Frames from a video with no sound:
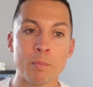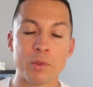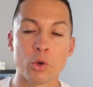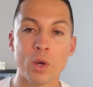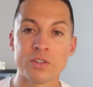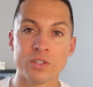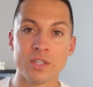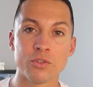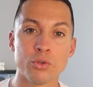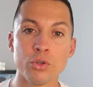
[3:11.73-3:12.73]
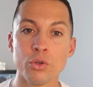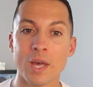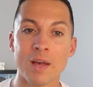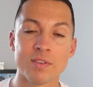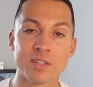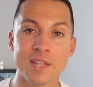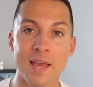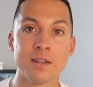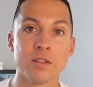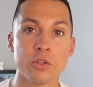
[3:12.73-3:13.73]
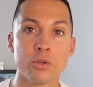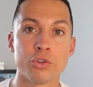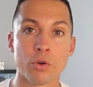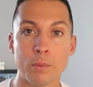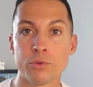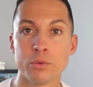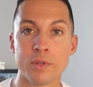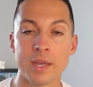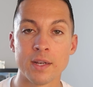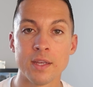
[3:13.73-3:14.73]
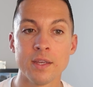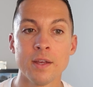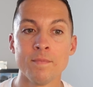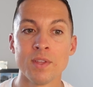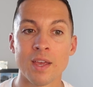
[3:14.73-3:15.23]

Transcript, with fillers: But the question is, do you have a standard that you show up to daily?